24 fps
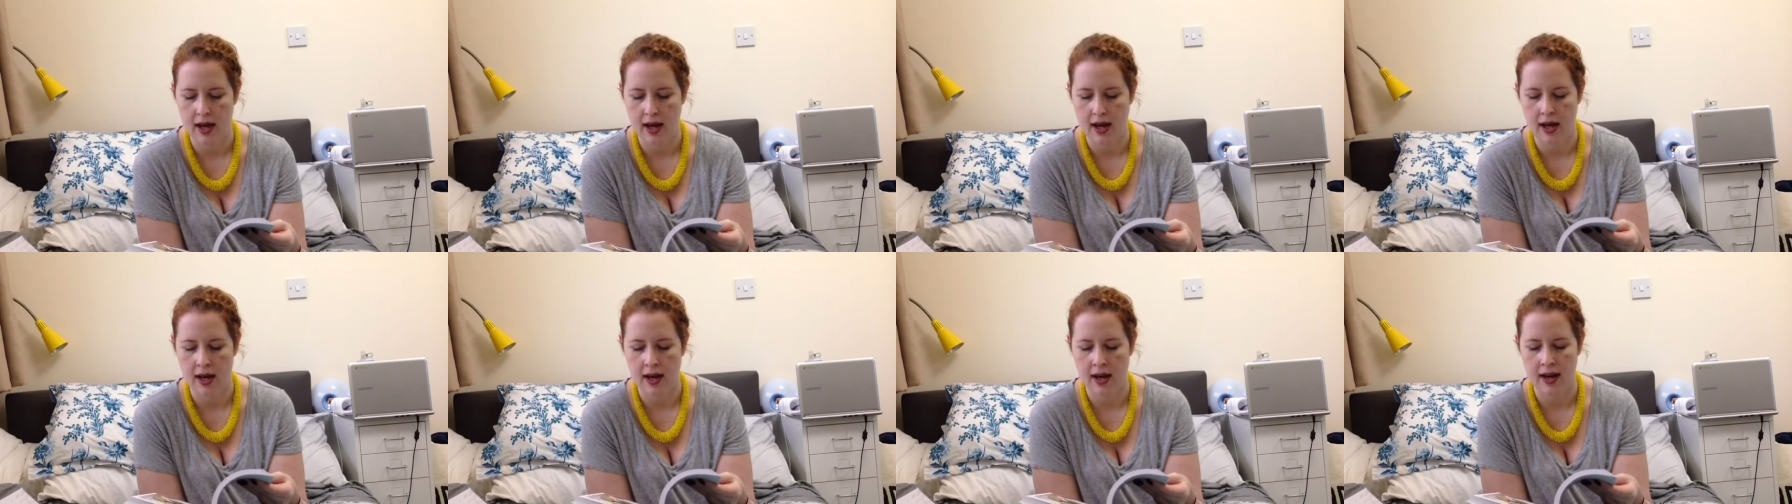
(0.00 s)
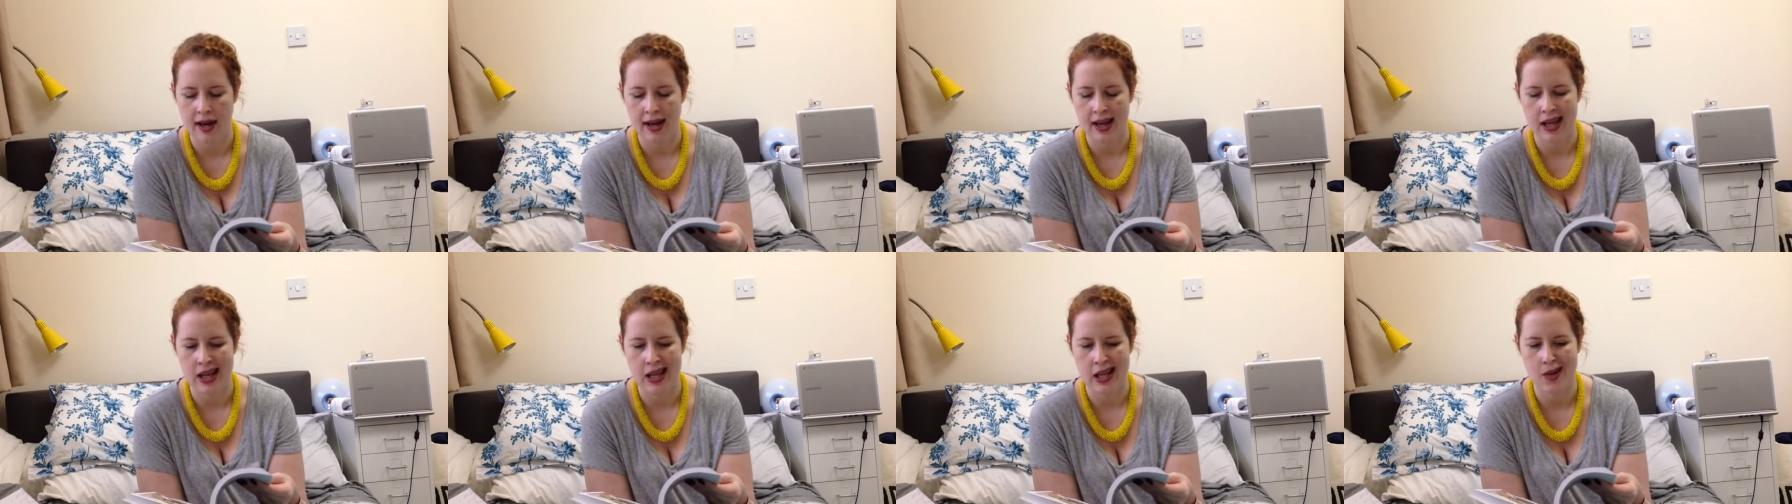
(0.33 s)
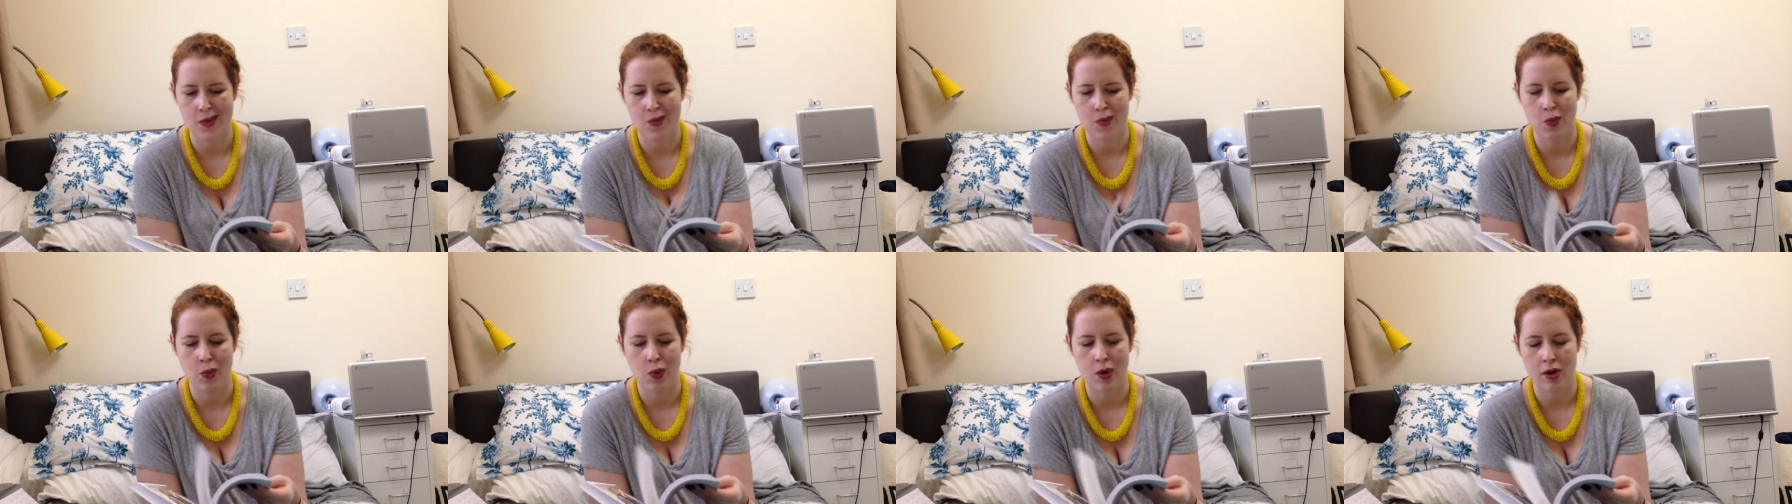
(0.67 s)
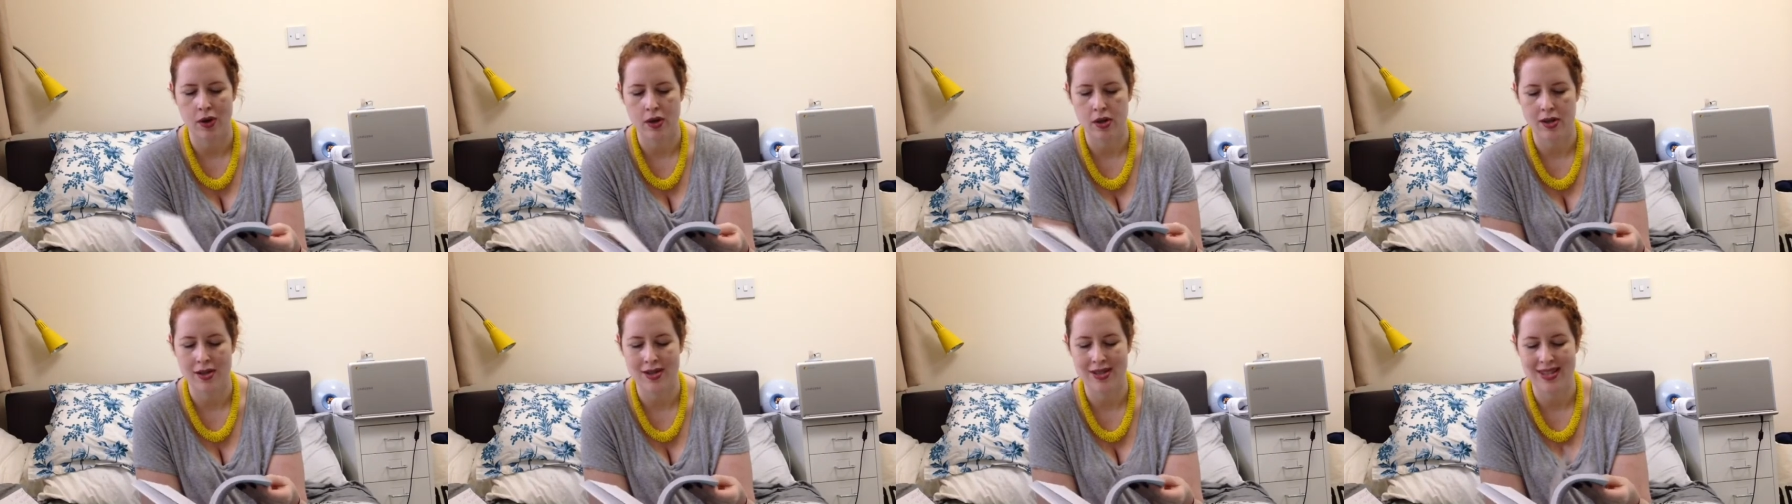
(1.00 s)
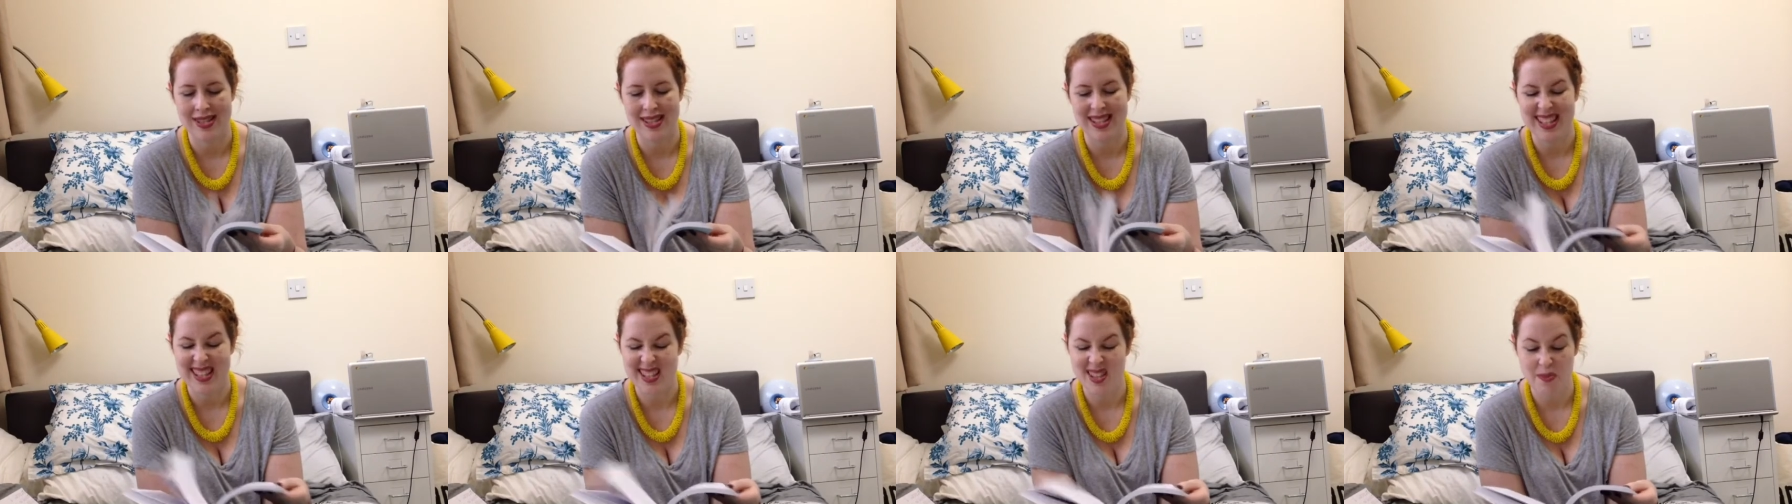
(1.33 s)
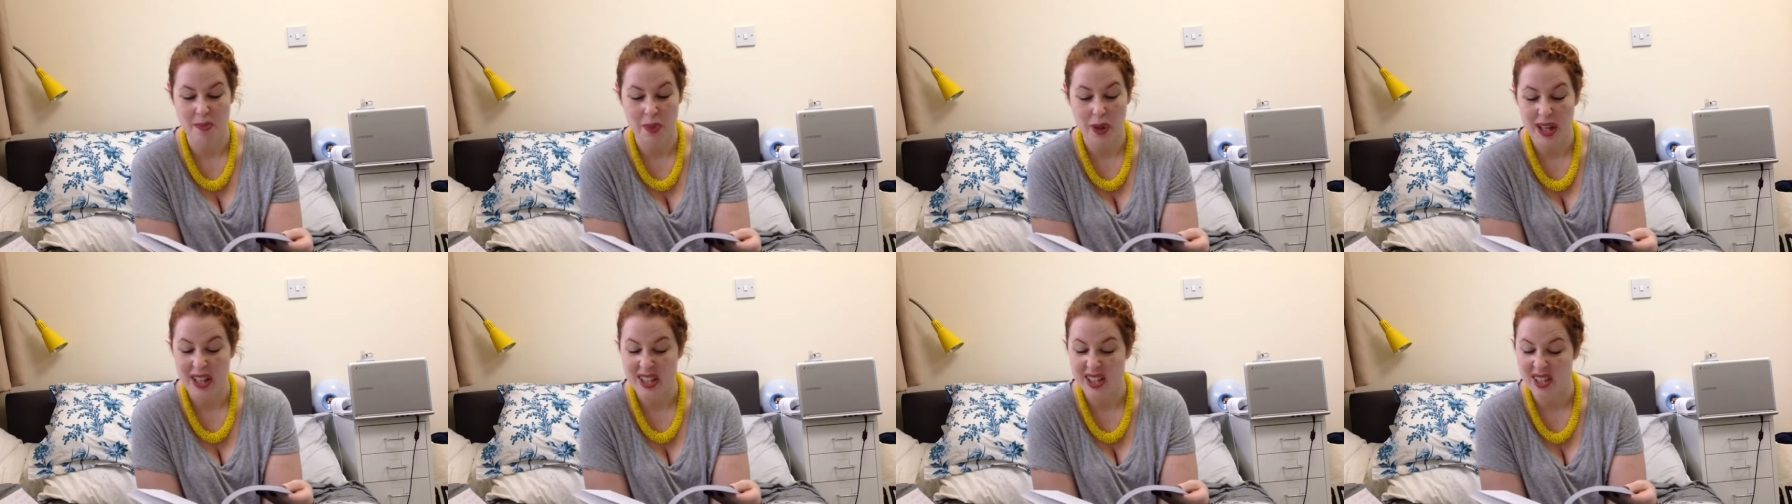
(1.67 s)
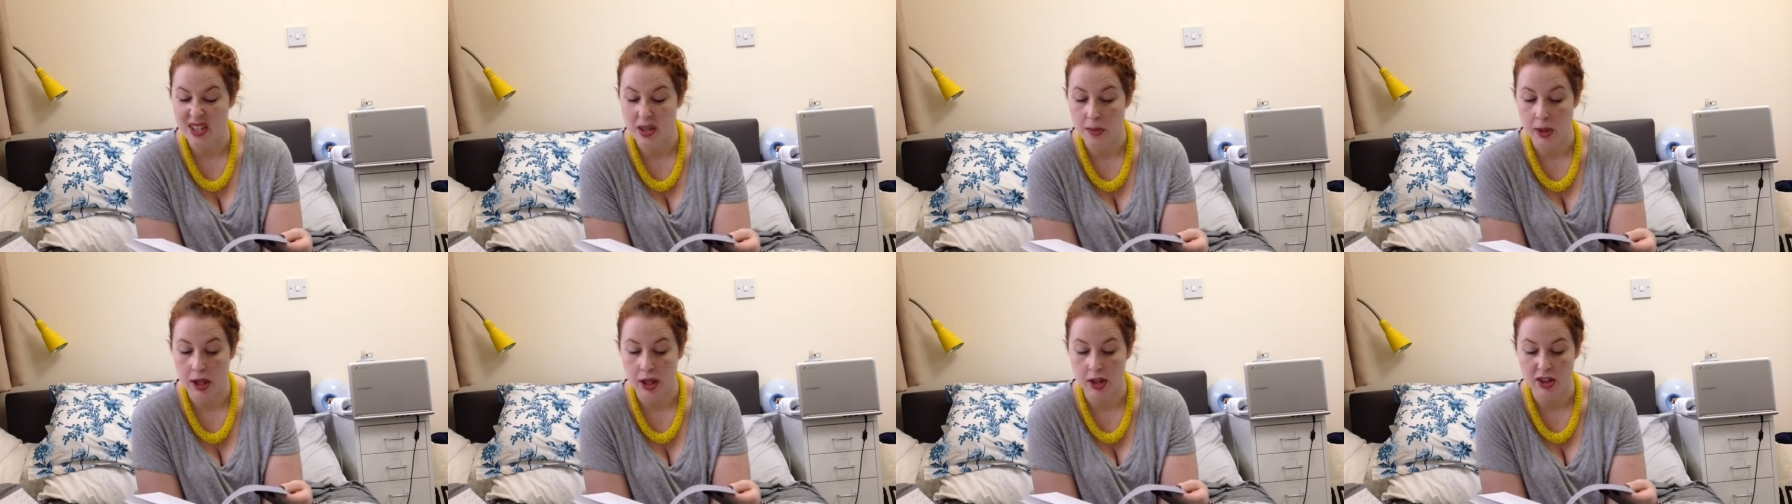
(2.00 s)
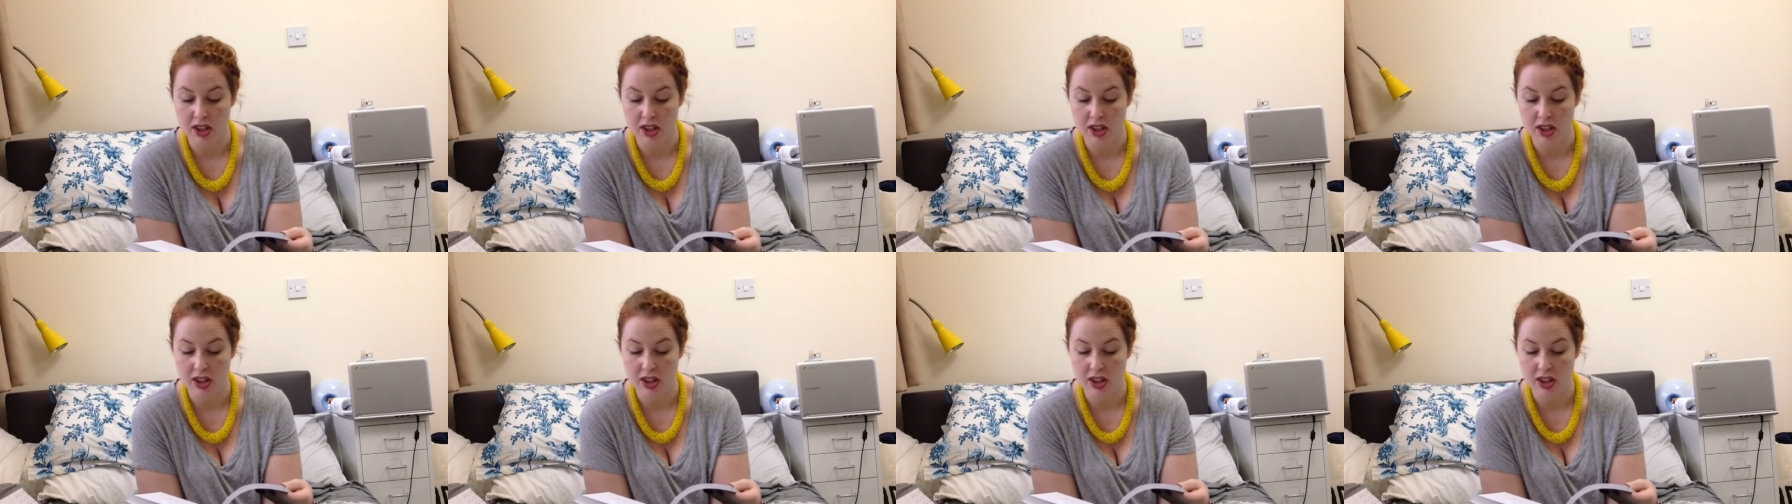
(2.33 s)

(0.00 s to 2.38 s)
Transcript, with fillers: I was less impressed to be